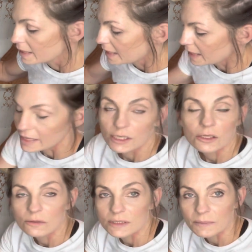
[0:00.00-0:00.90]
and
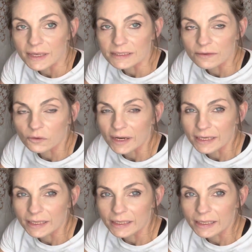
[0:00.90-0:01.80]
used the mix of the gray
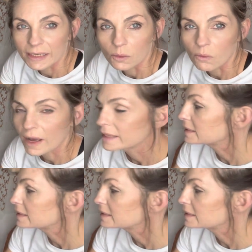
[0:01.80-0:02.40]
linen and the wise